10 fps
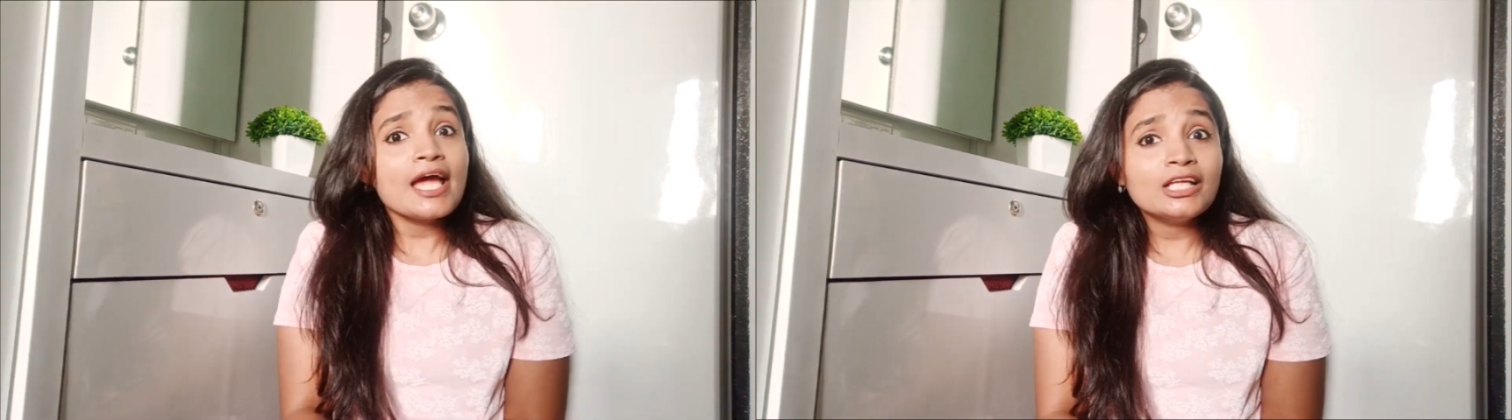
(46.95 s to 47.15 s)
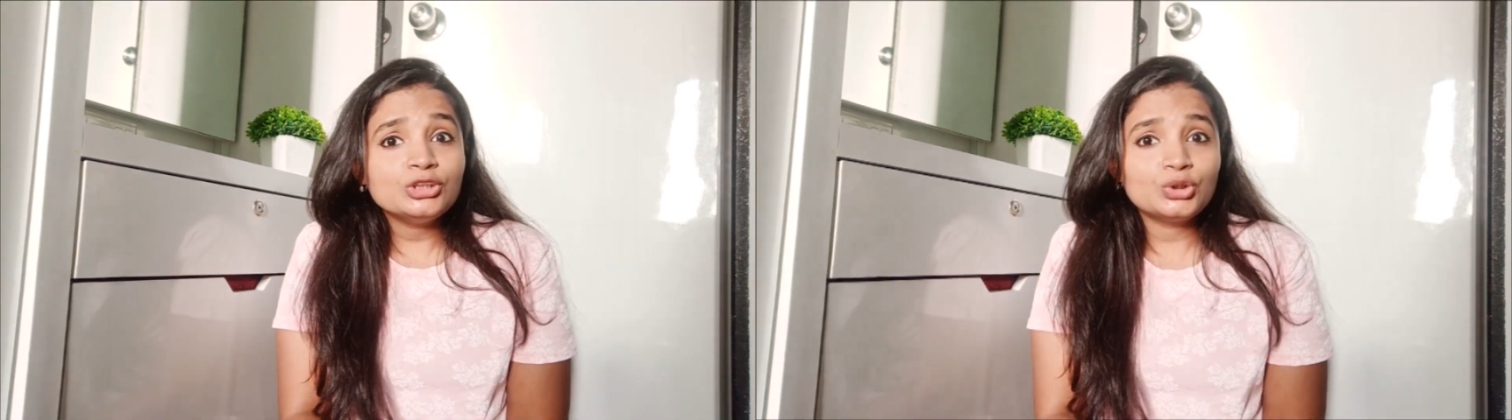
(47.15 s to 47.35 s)

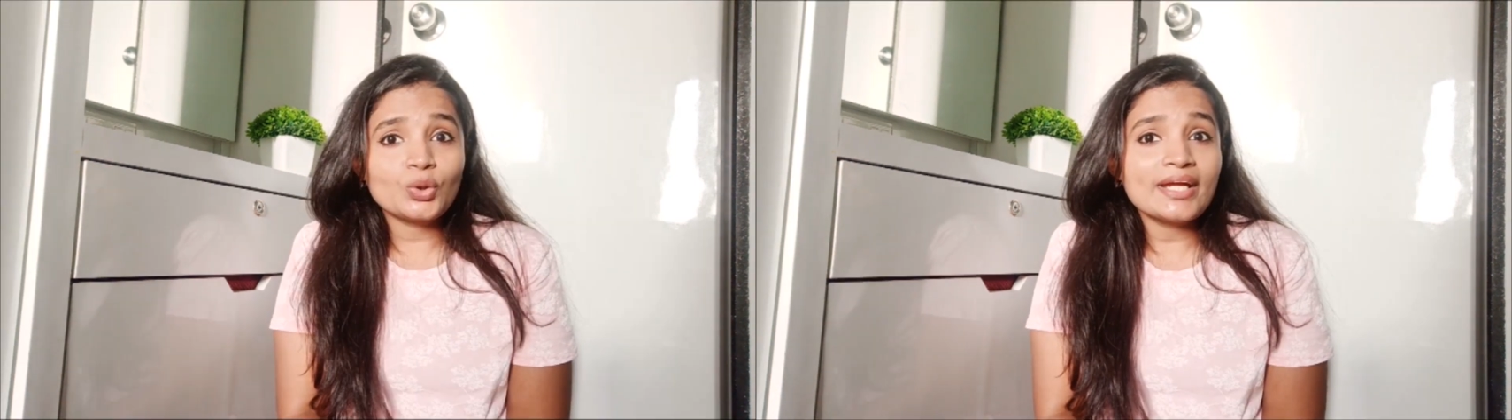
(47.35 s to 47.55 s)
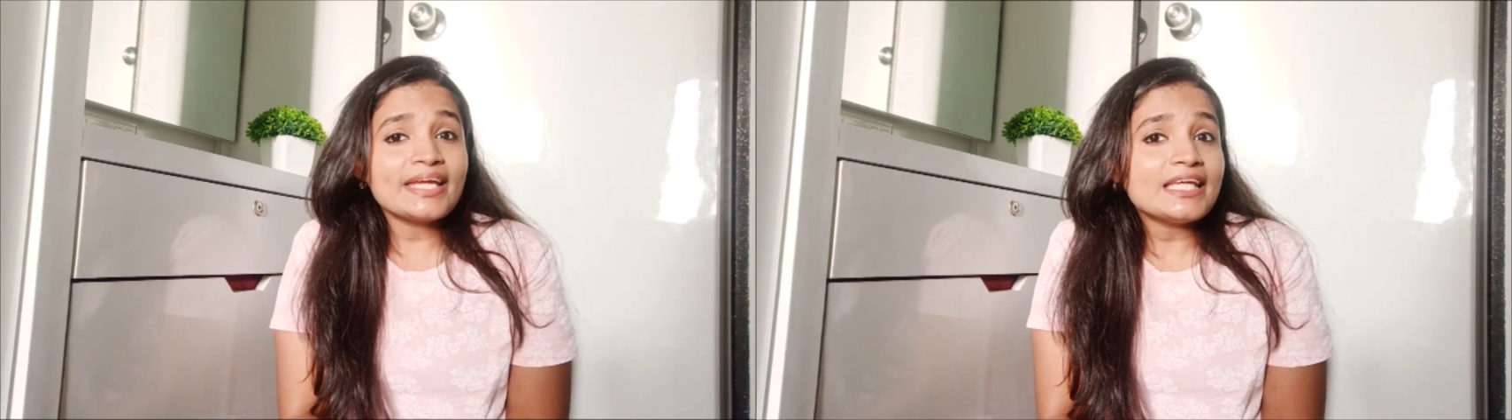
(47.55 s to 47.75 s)

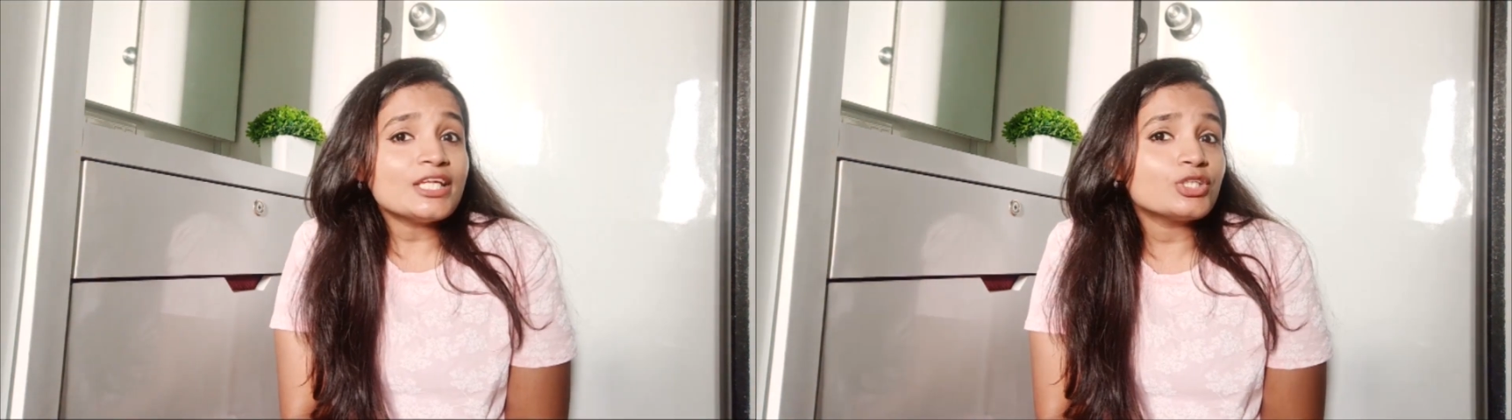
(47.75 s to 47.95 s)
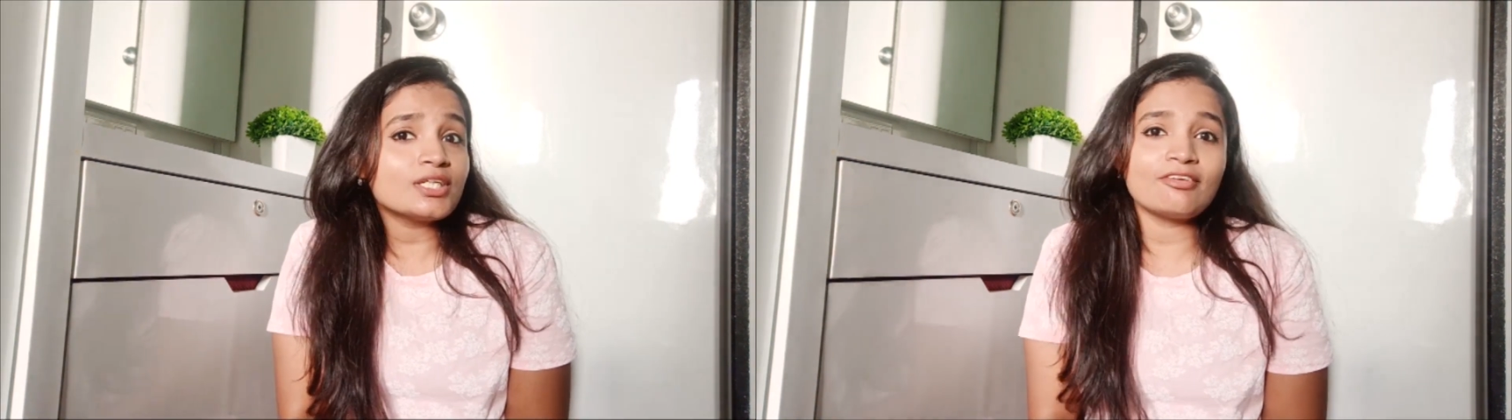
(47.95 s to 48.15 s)
enjoy
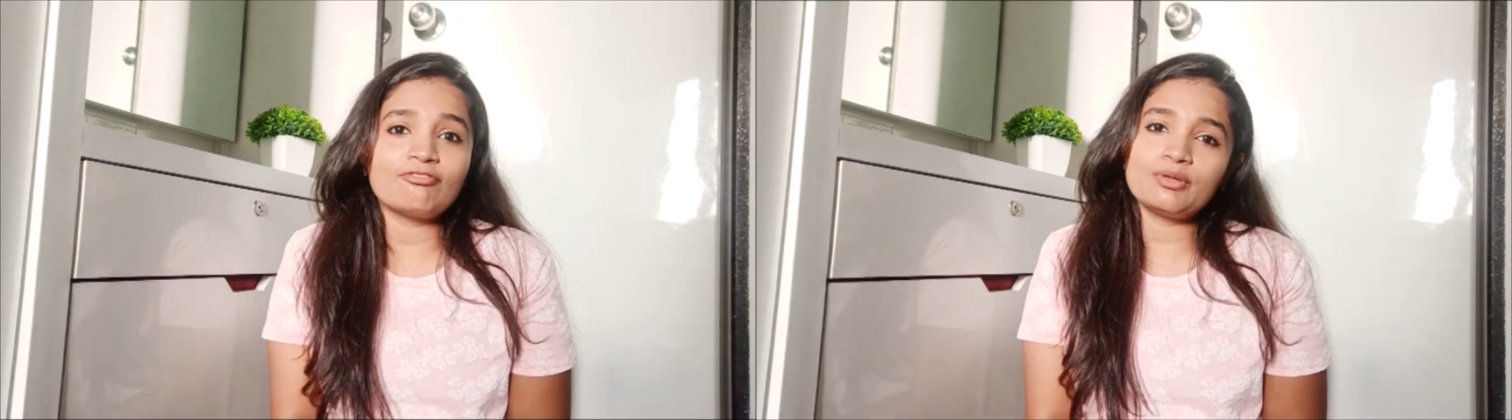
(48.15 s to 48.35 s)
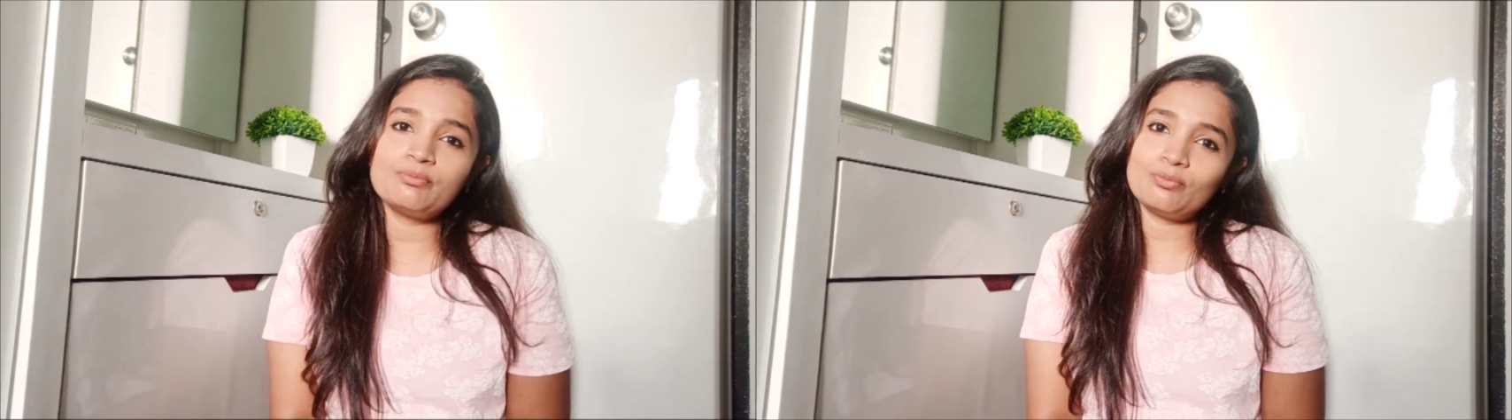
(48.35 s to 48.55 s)
each and
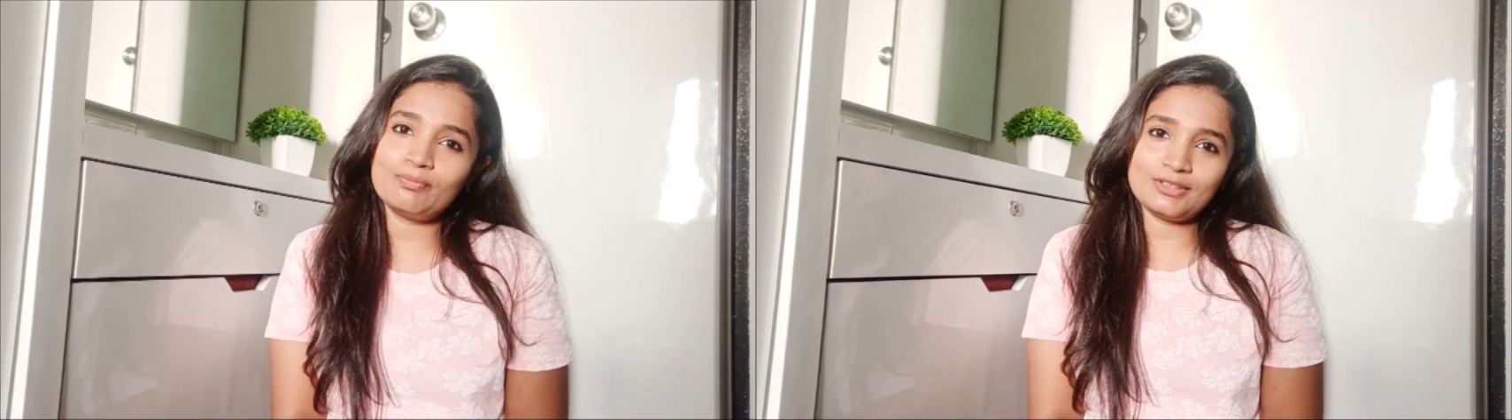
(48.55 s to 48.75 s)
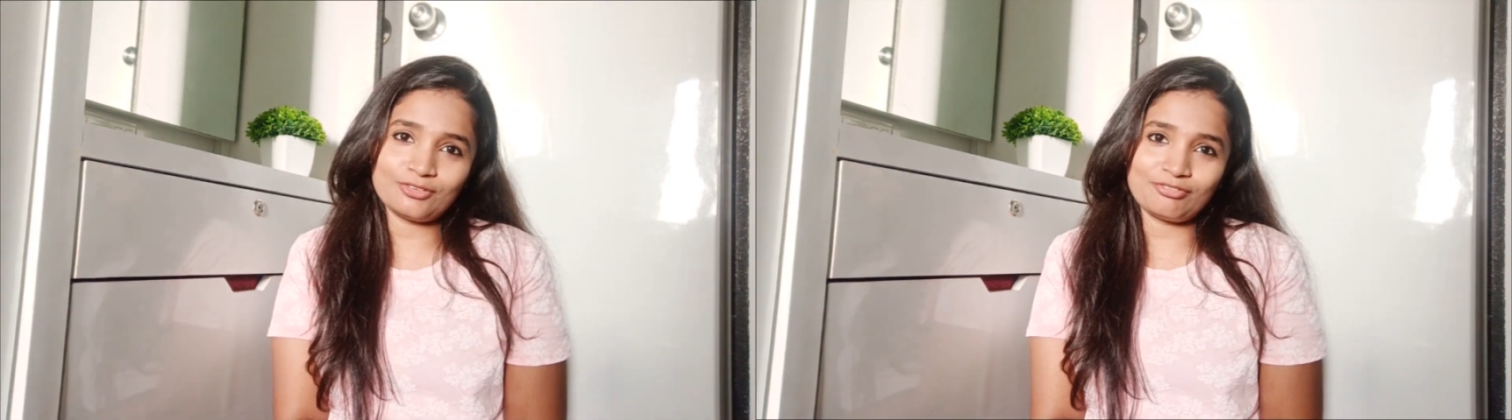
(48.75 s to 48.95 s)
every
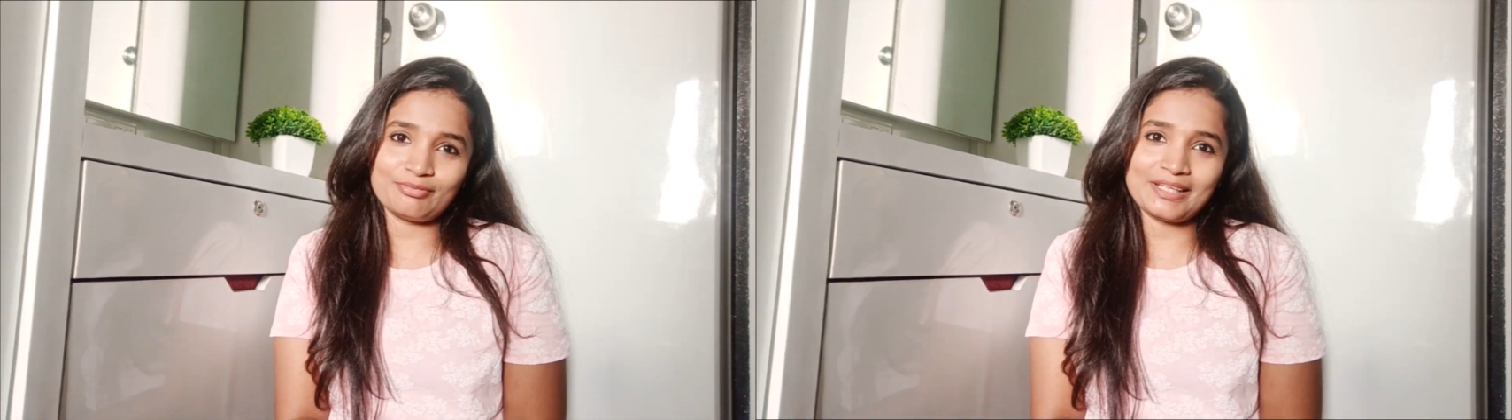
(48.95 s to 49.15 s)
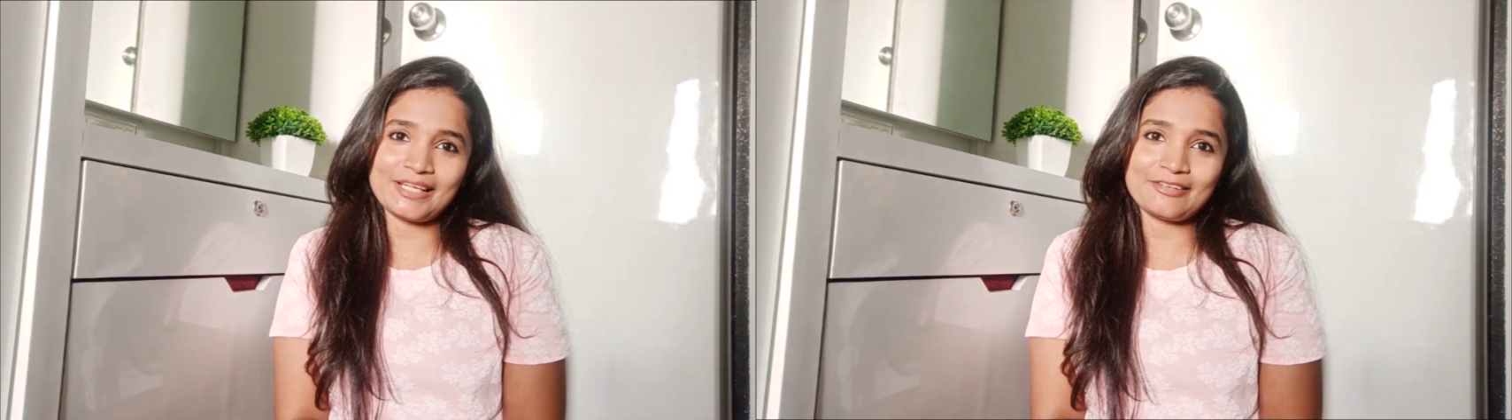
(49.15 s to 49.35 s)
moment of
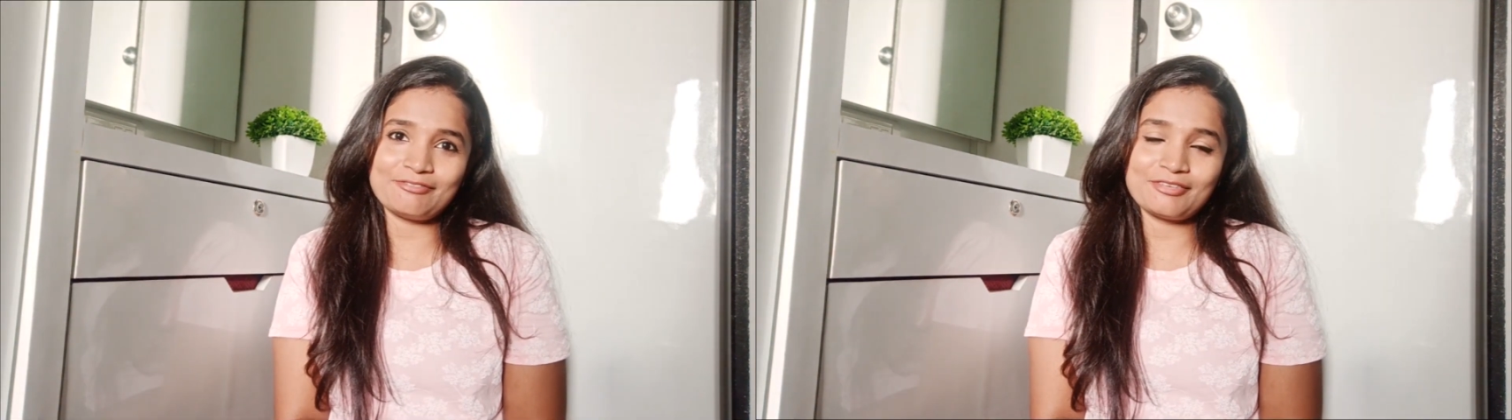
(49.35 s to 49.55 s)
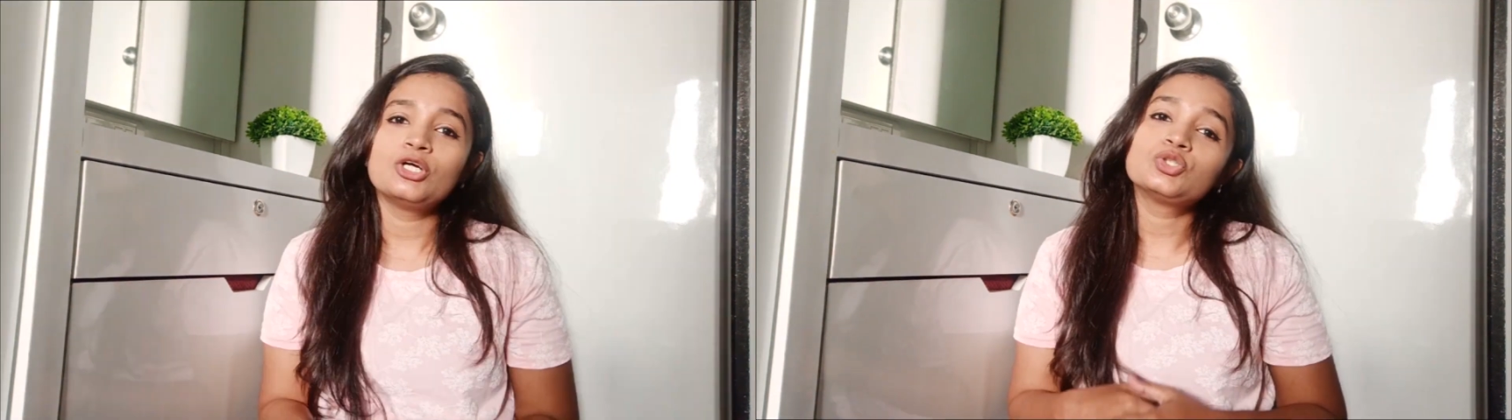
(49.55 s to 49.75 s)
my life.